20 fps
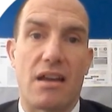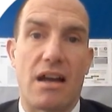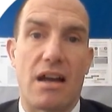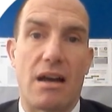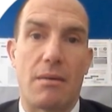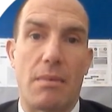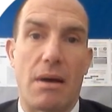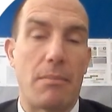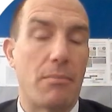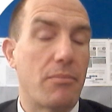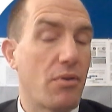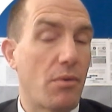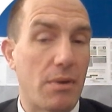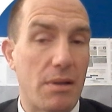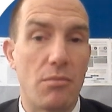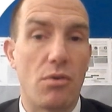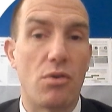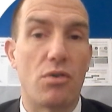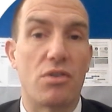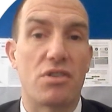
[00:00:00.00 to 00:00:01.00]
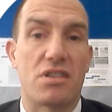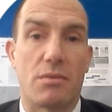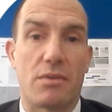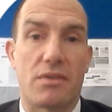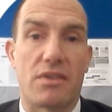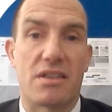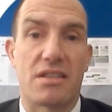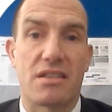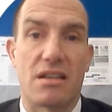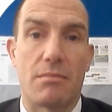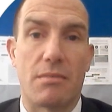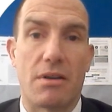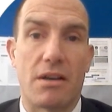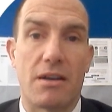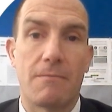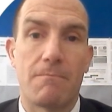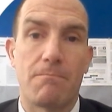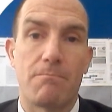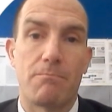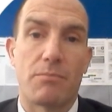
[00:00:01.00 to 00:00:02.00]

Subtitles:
and probably more so in the summer